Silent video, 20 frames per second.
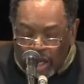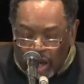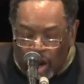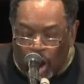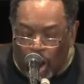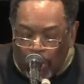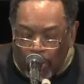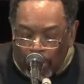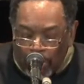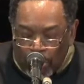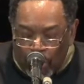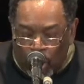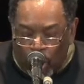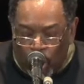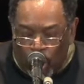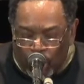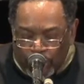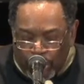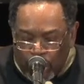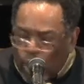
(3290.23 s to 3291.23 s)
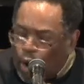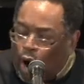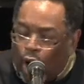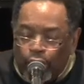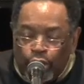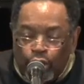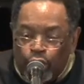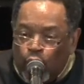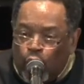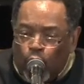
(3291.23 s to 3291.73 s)
you are more, you
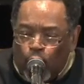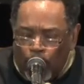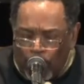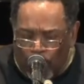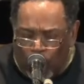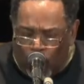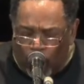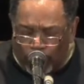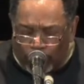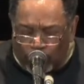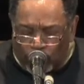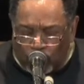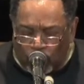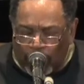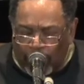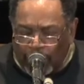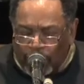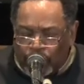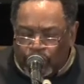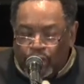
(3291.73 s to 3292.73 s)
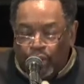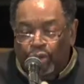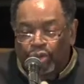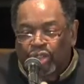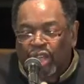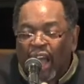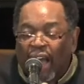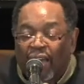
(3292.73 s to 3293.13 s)
are no more strangers,